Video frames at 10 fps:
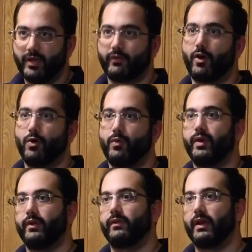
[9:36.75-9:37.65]
it's
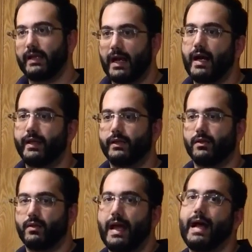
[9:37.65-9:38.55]
always a guy in
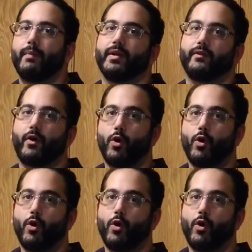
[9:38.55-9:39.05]
a lab and it's